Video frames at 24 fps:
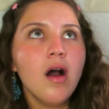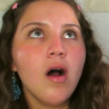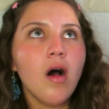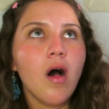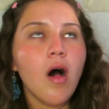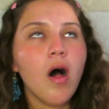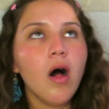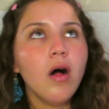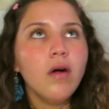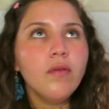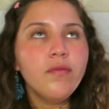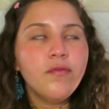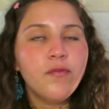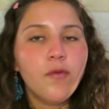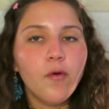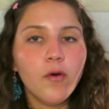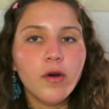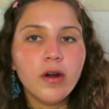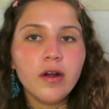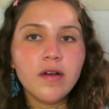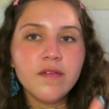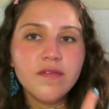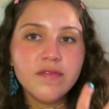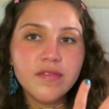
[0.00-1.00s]
all
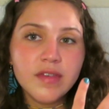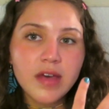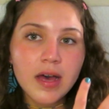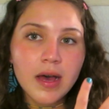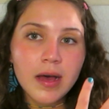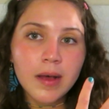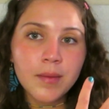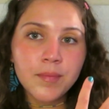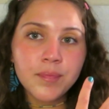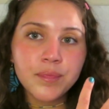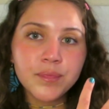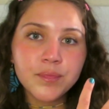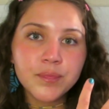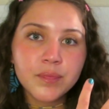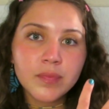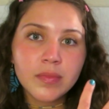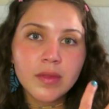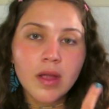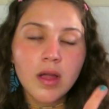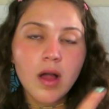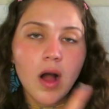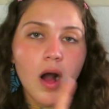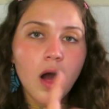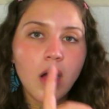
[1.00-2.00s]
4 of them
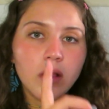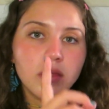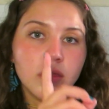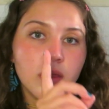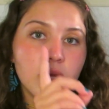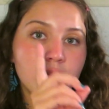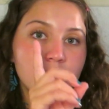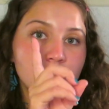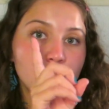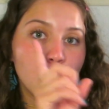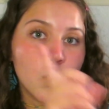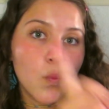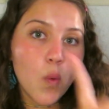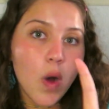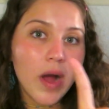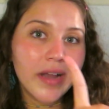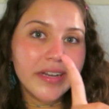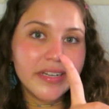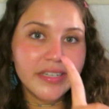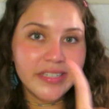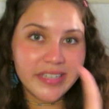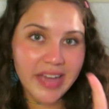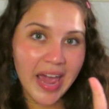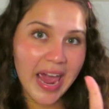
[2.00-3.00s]
on this
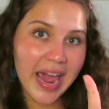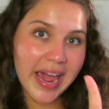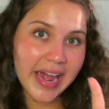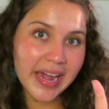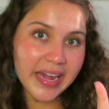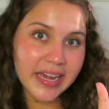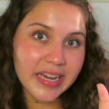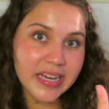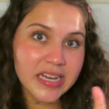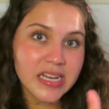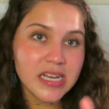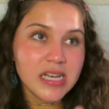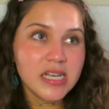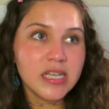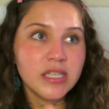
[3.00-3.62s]
one day.